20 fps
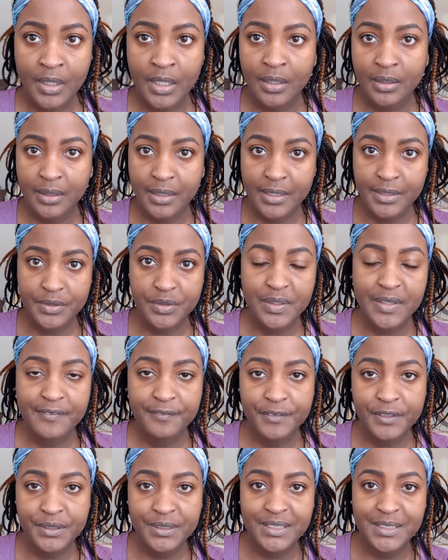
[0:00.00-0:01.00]
Okay, so I
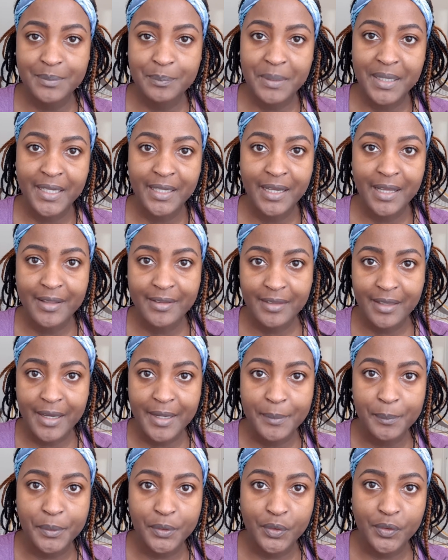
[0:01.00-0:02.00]
filled in my other
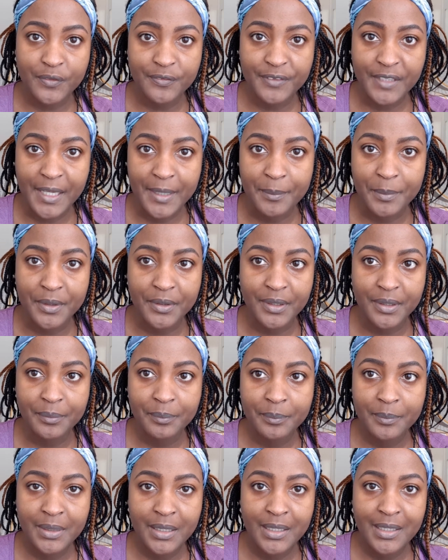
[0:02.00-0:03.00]
eyebrow off camera.
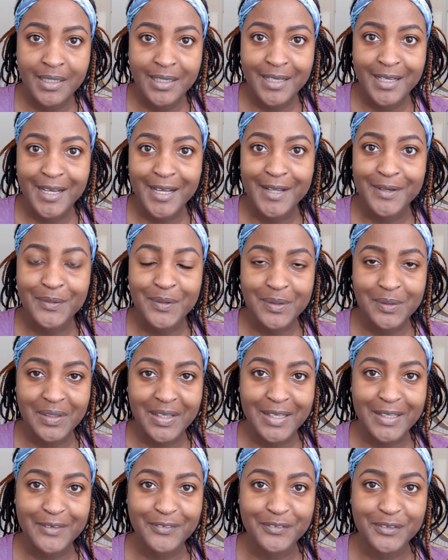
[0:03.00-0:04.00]
I know
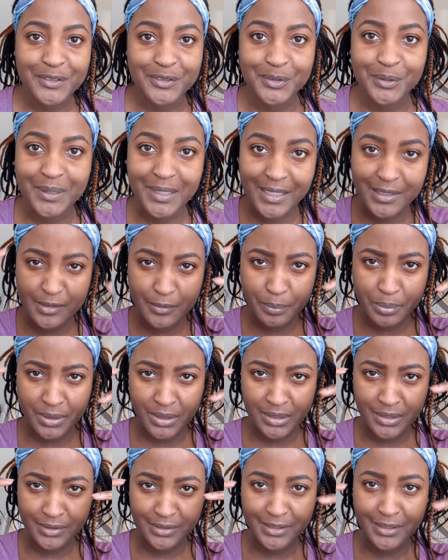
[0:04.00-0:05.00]
like I've got 2
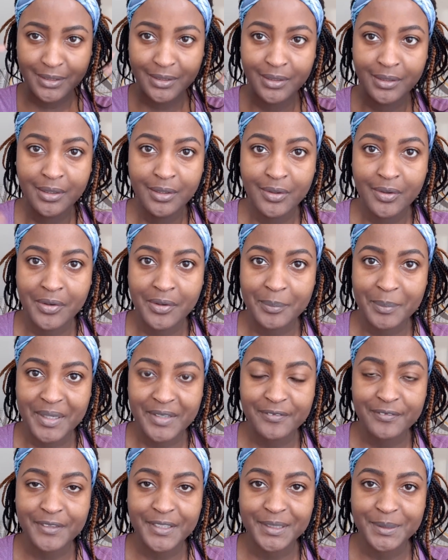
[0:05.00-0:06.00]
caterpillars on my
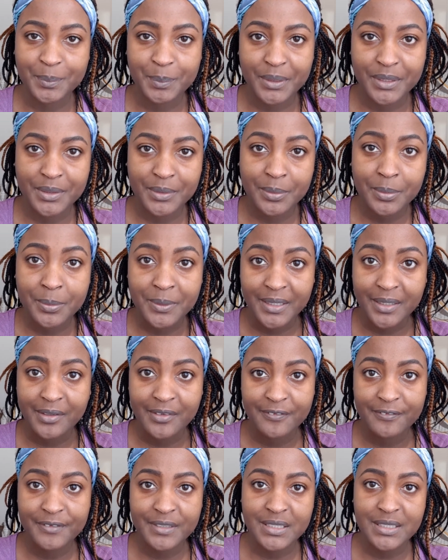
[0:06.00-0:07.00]
face, but we're gonna
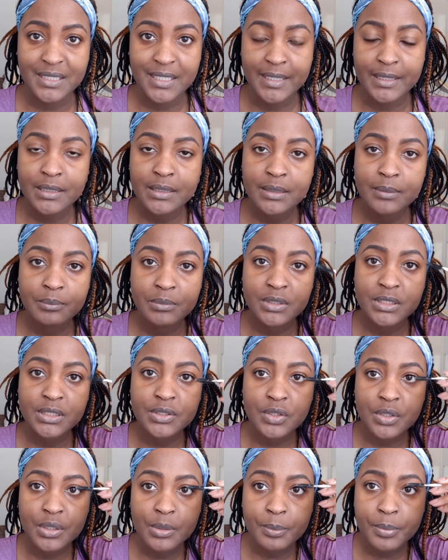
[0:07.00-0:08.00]
fix that. Just
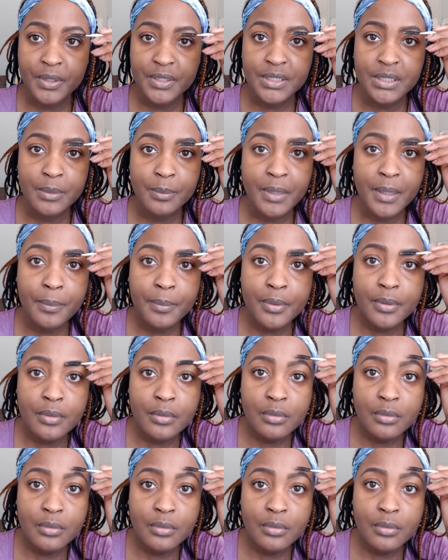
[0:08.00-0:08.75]
gonna brush them up.